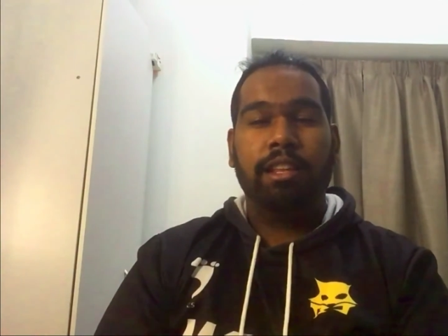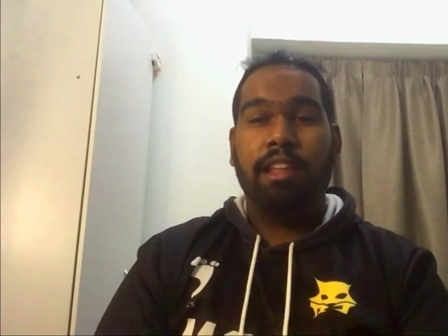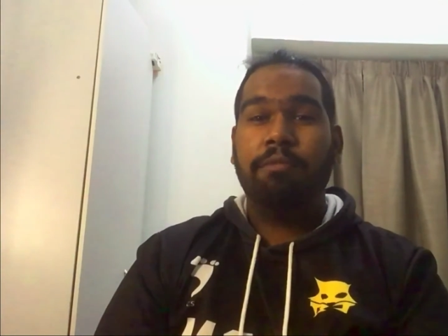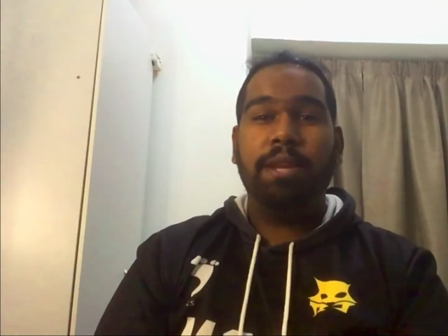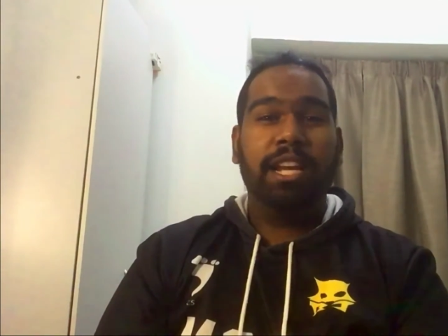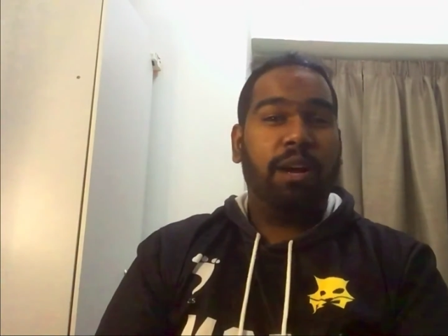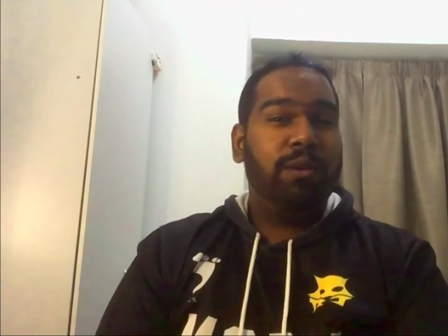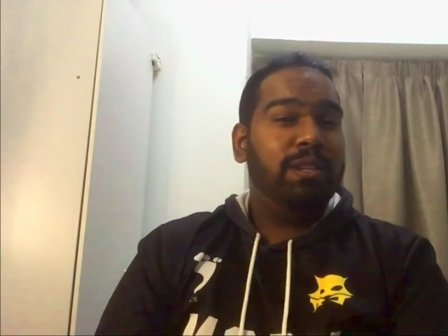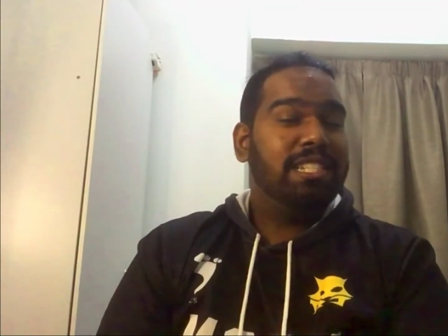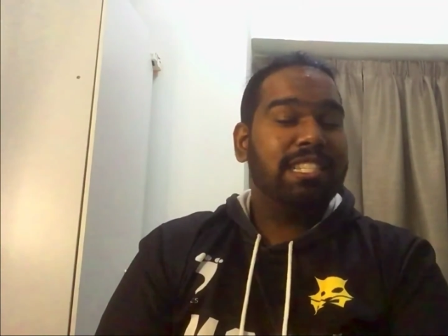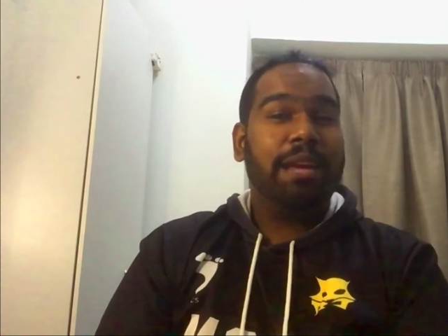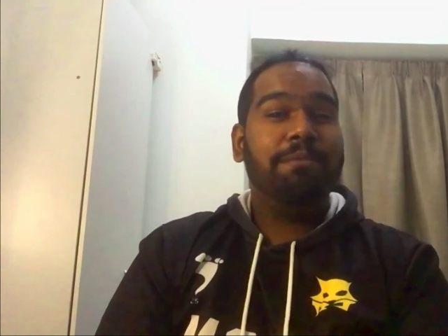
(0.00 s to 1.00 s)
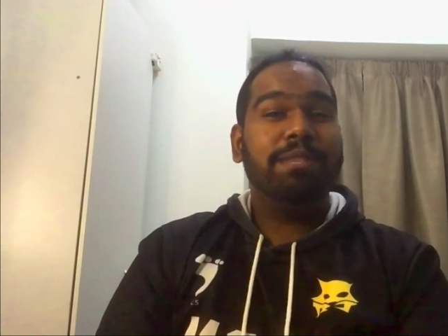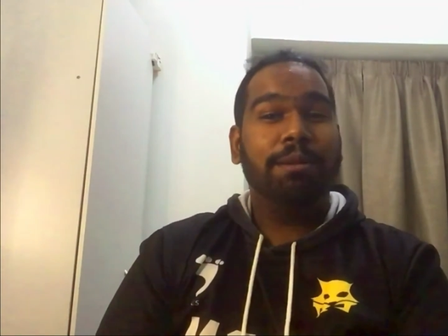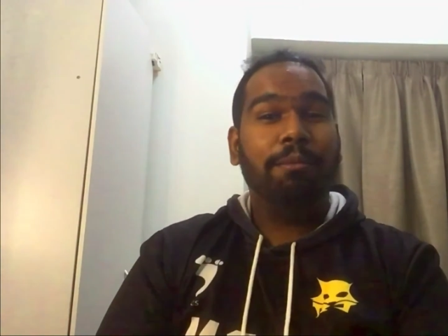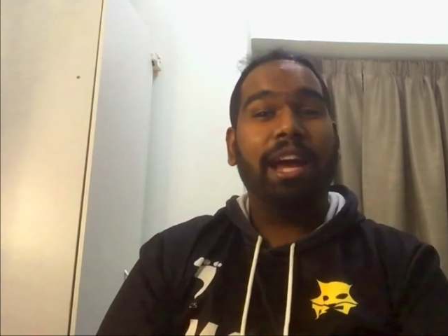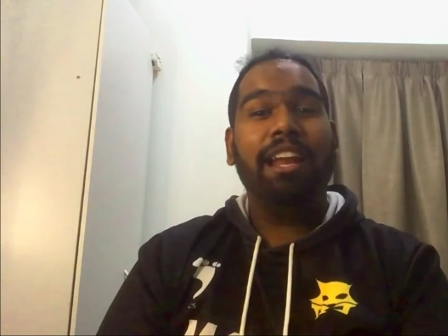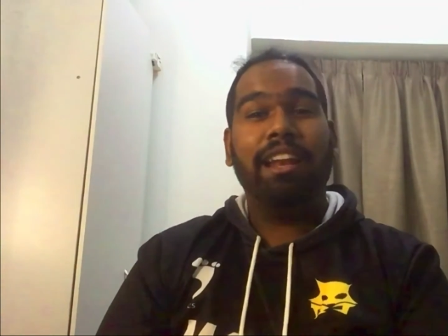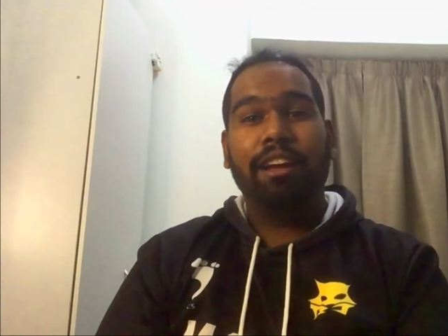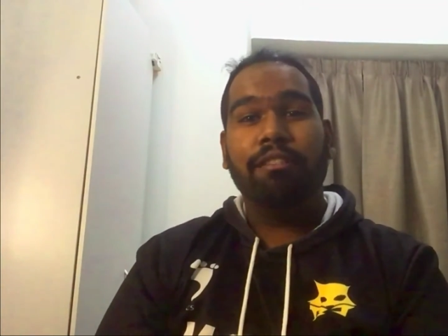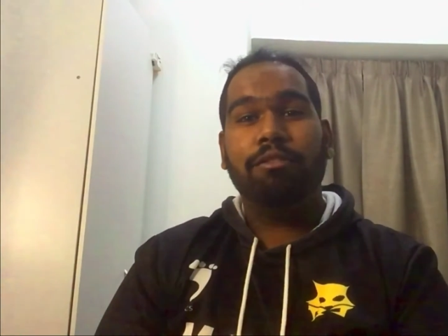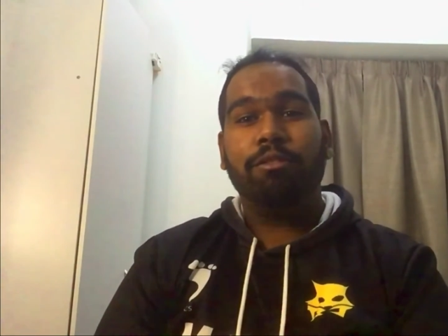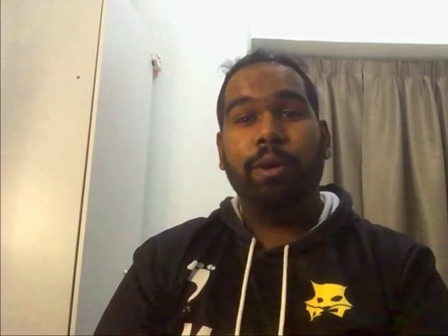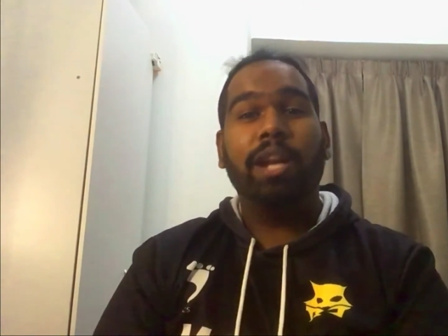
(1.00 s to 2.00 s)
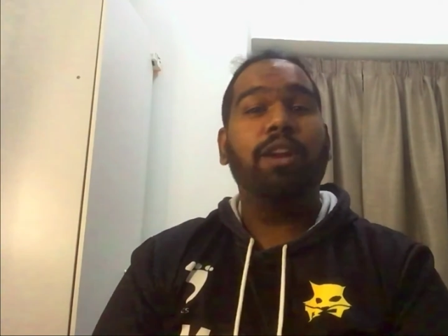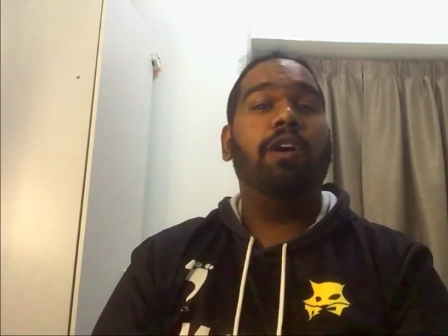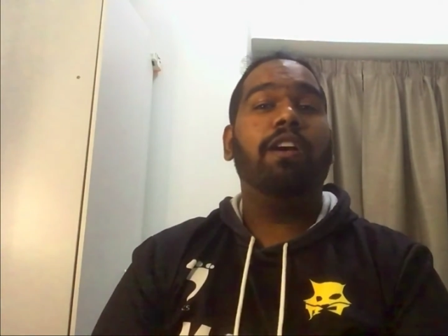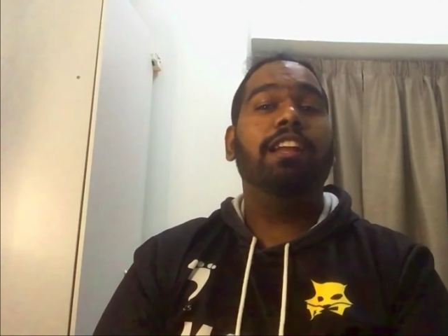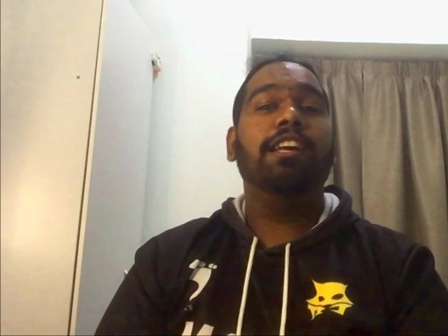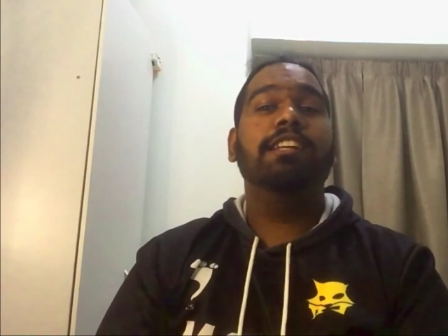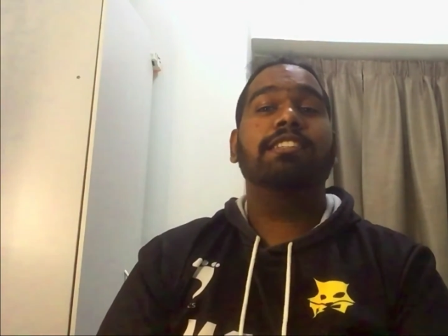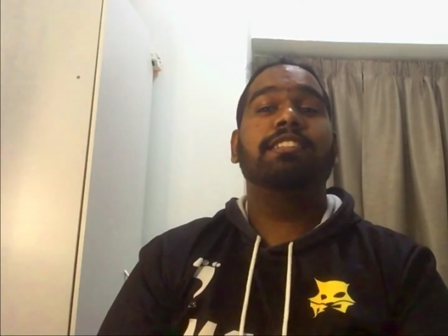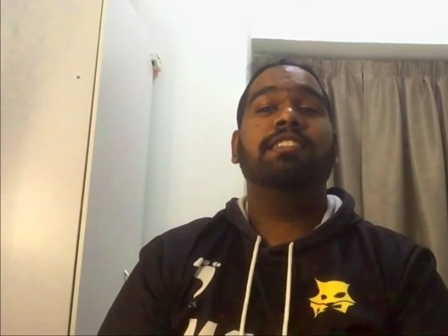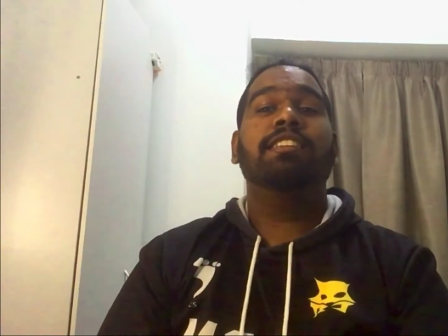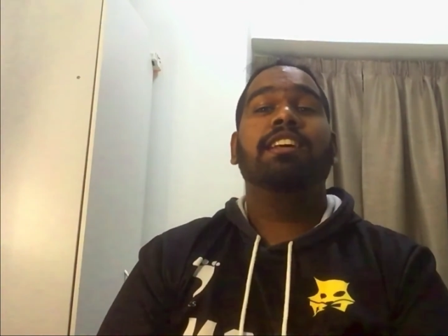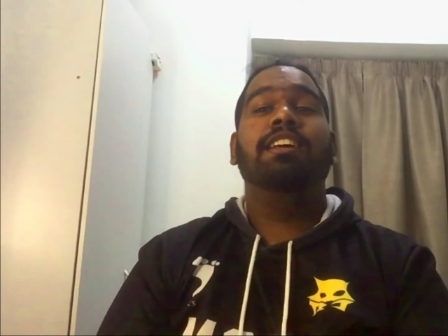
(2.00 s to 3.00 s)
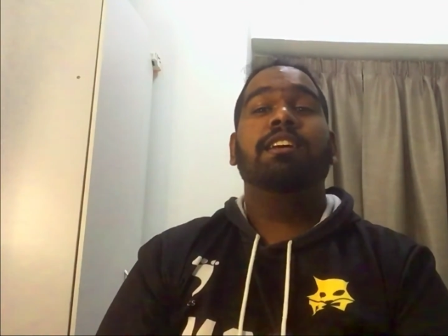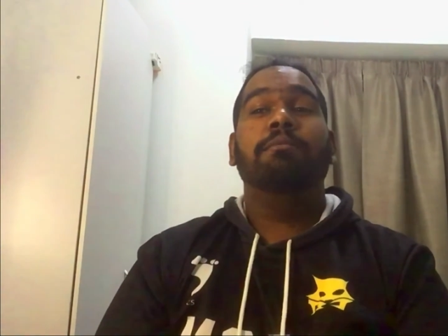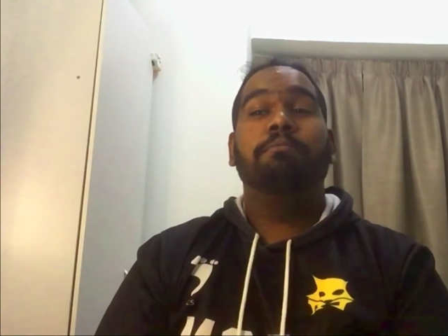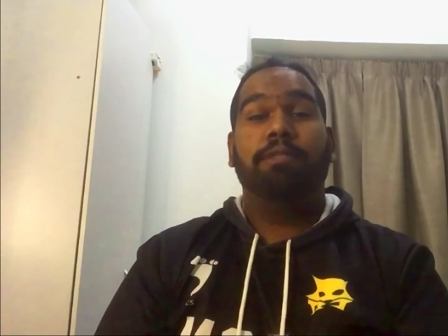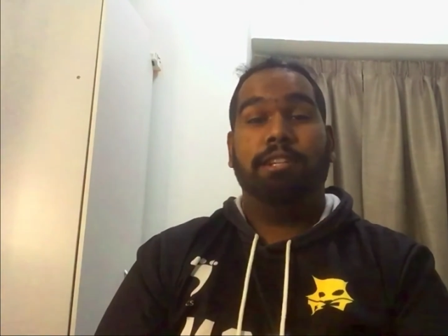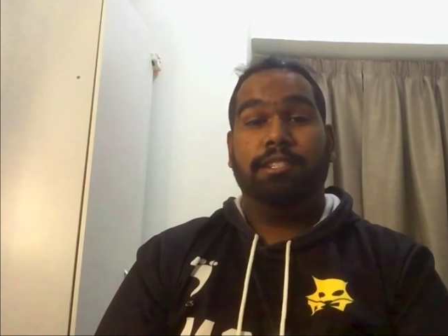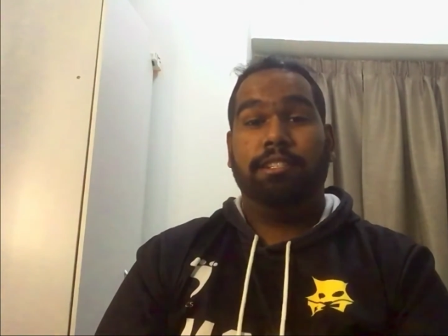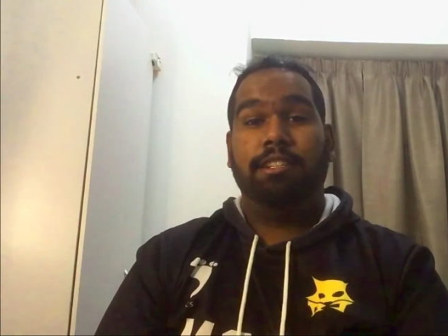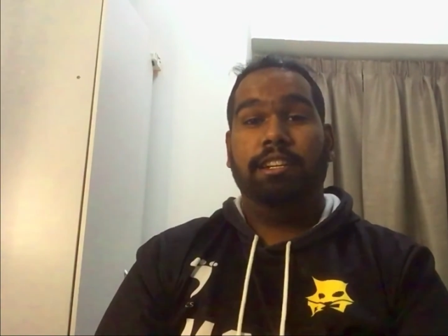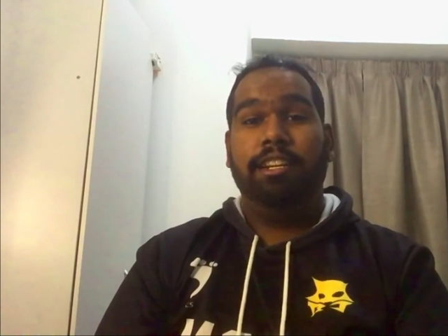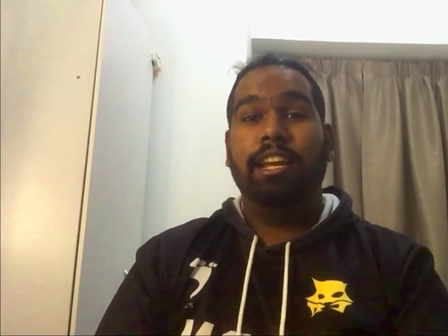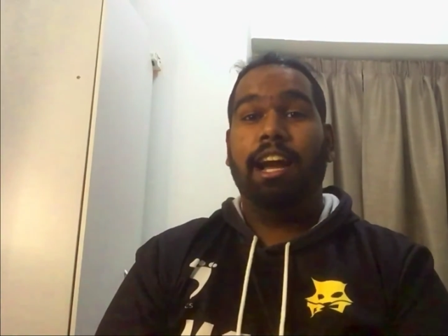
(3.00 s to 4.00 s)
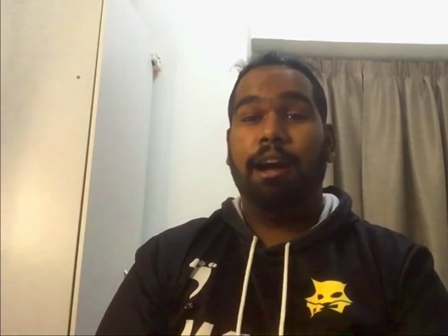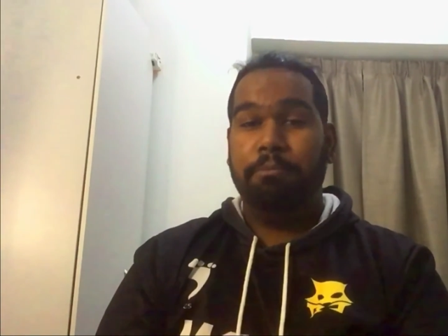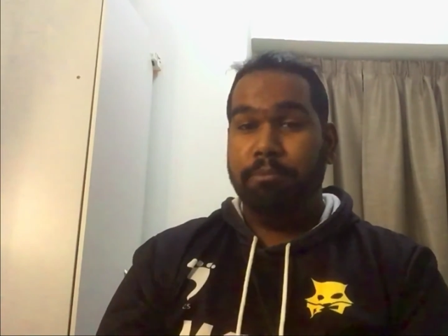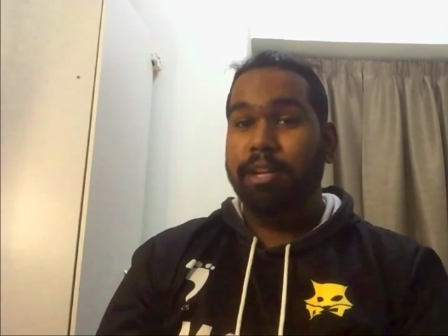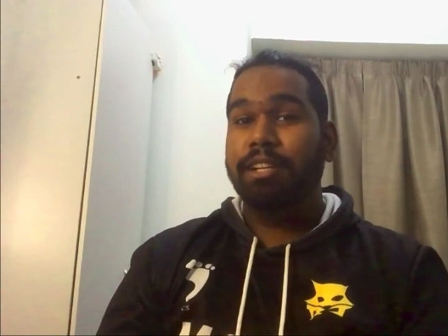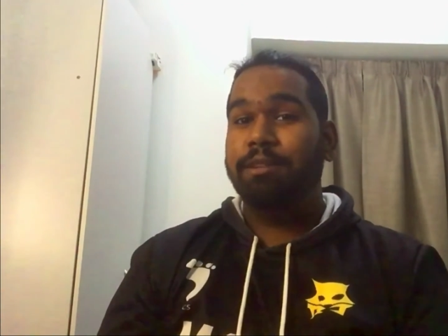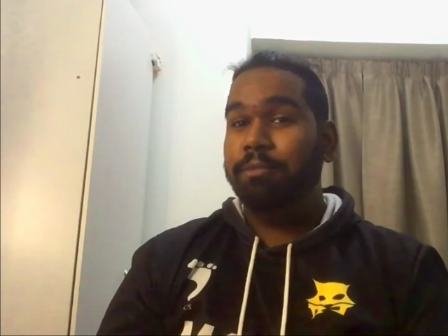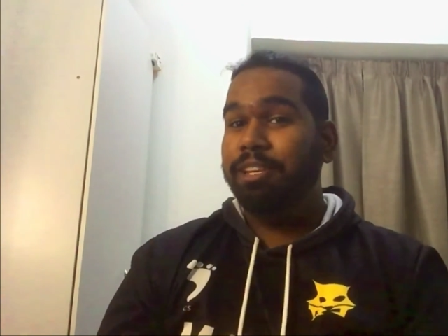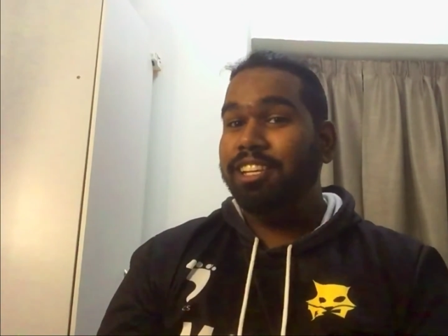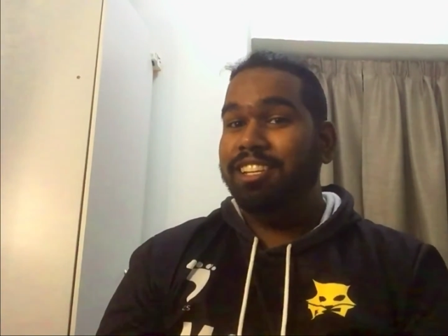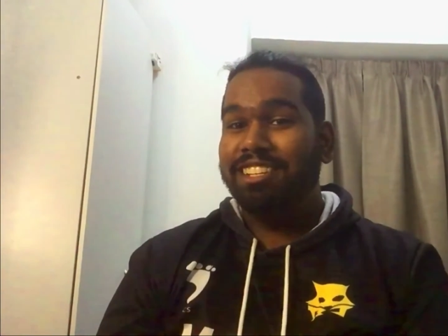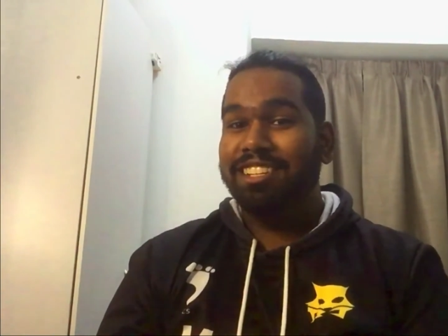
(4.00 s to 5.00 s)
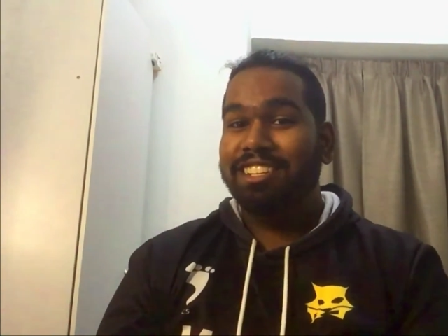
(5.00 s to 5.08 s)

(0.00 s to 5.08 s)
There have been countless times in my life when God has personally humbled me.